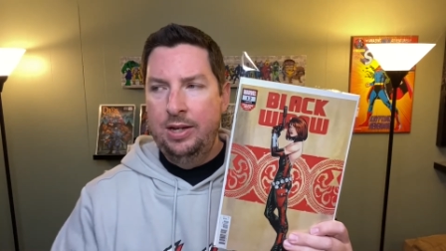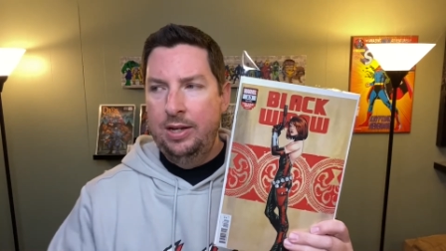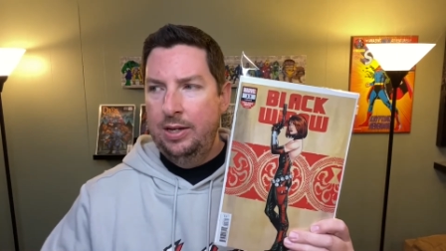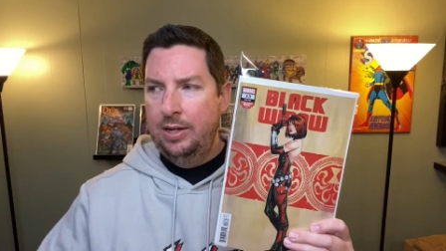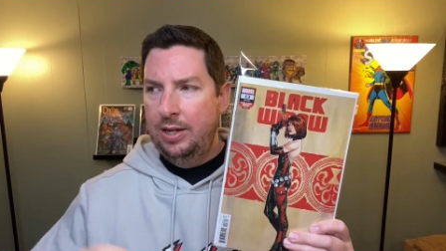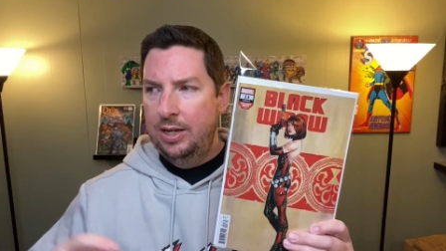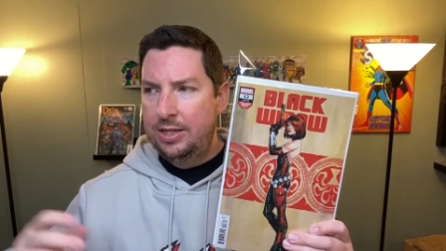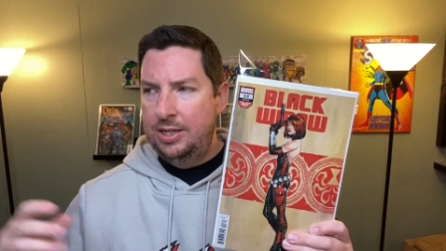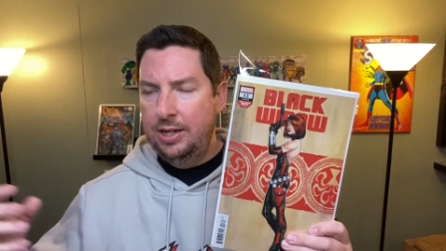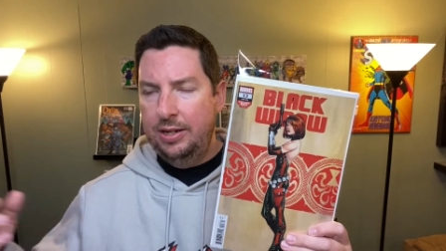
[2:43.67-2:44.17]

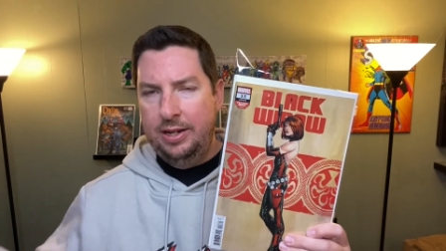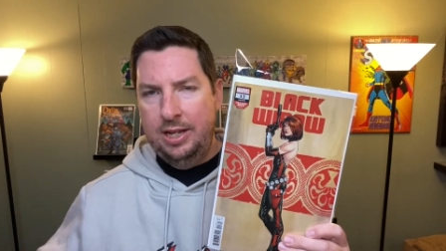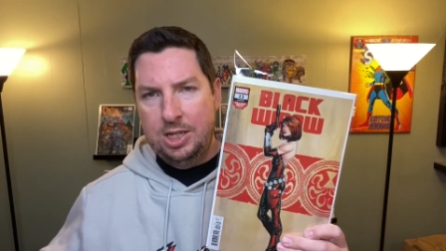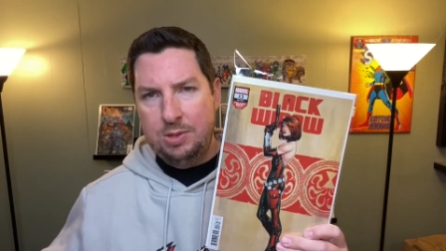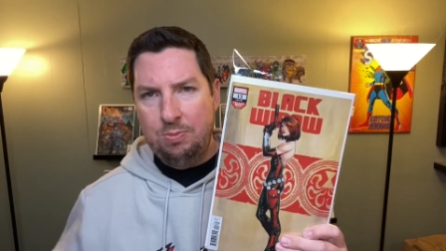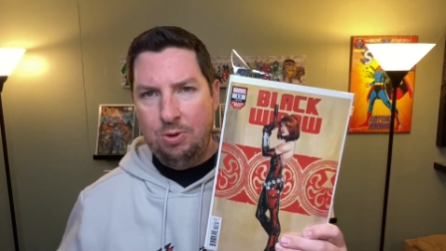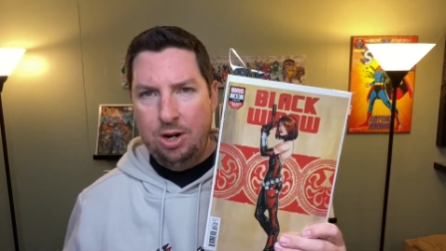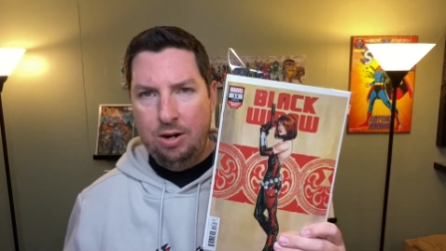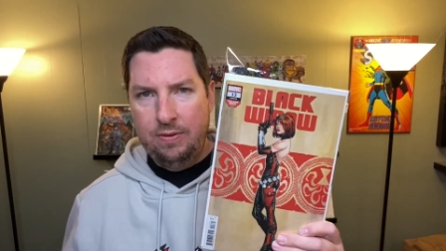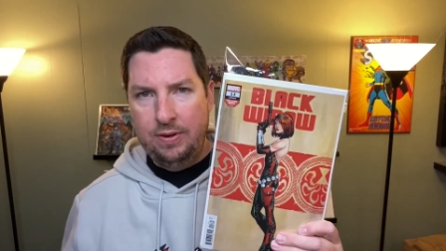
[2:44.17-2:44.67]
until it
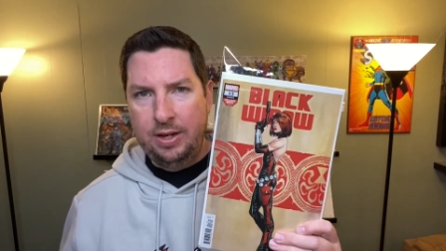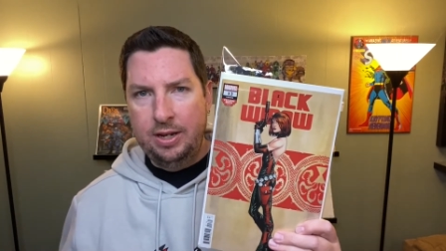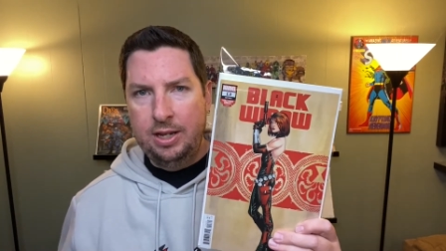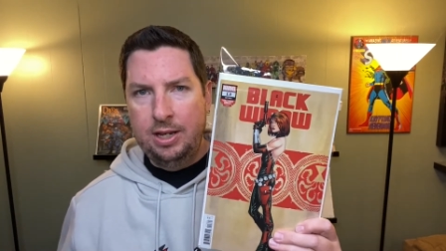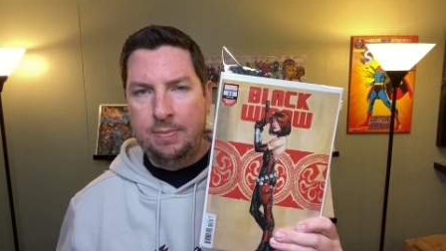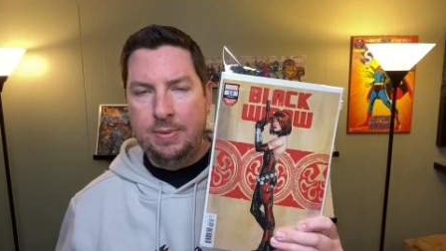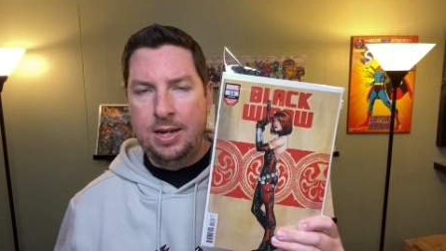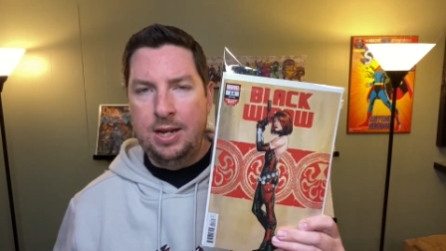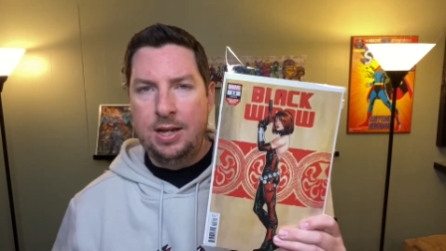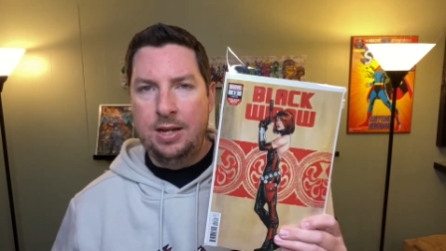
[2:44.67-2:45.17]
hits Marvel
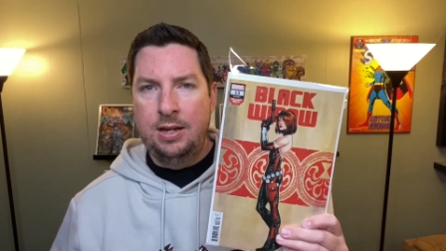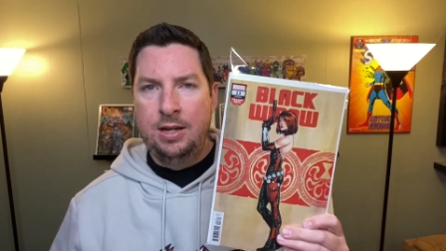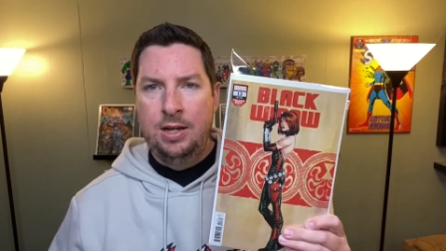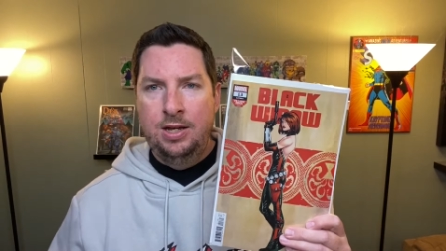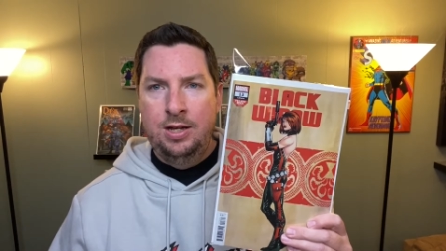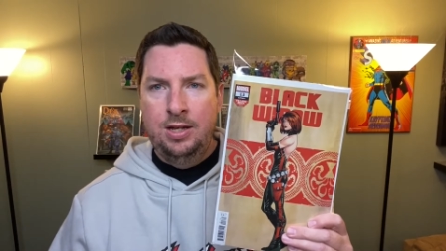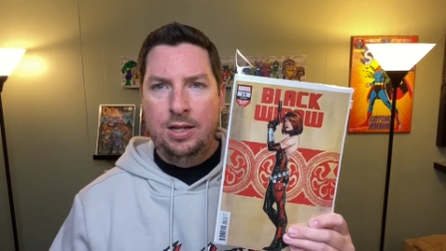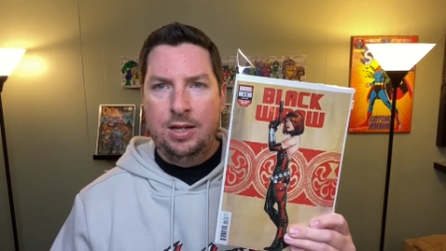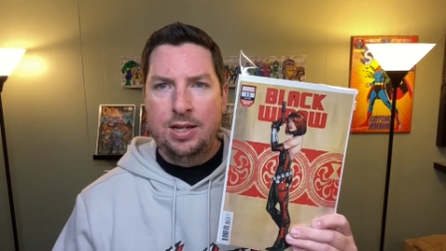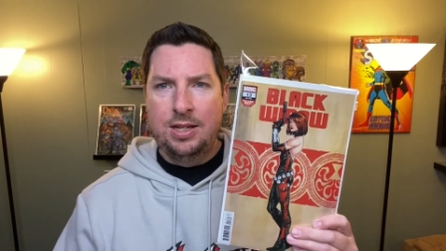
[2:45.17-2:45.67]
Unlimited,
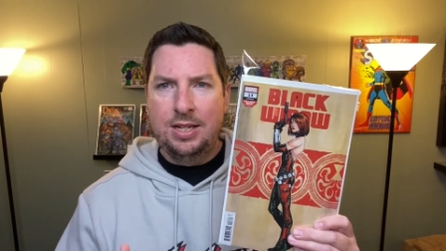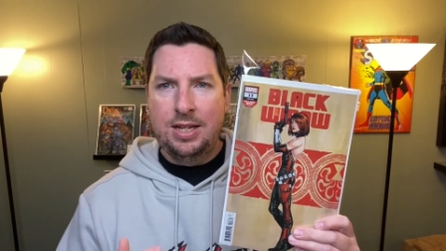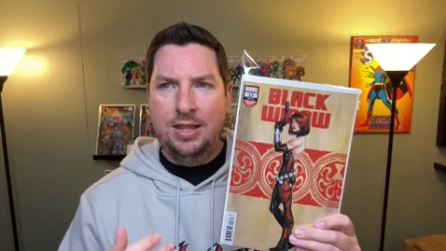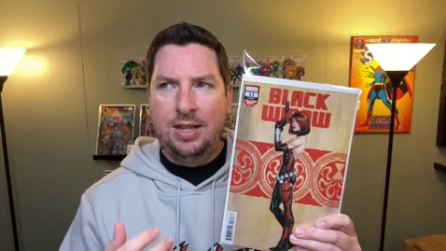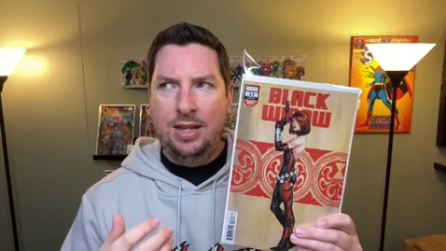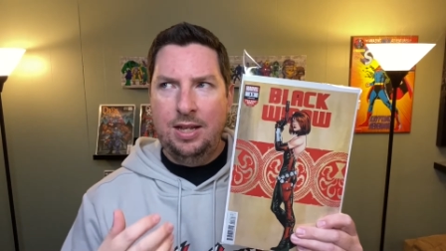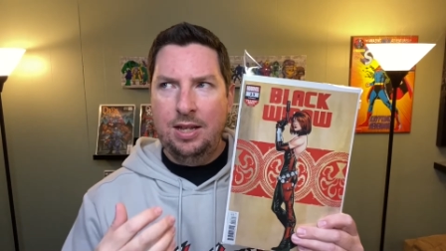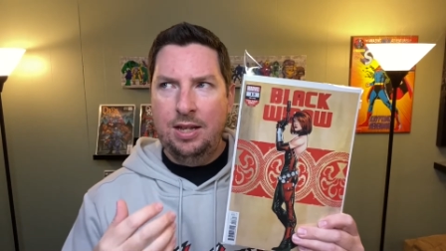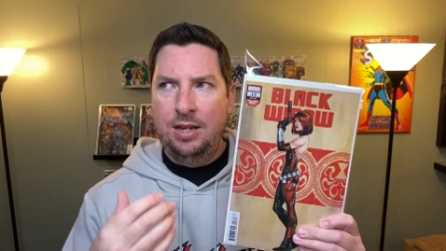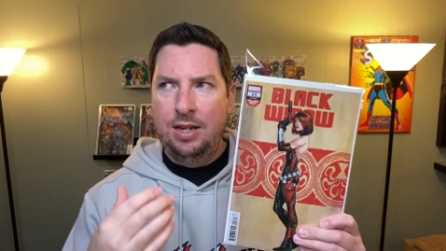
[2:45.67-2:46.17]
because I think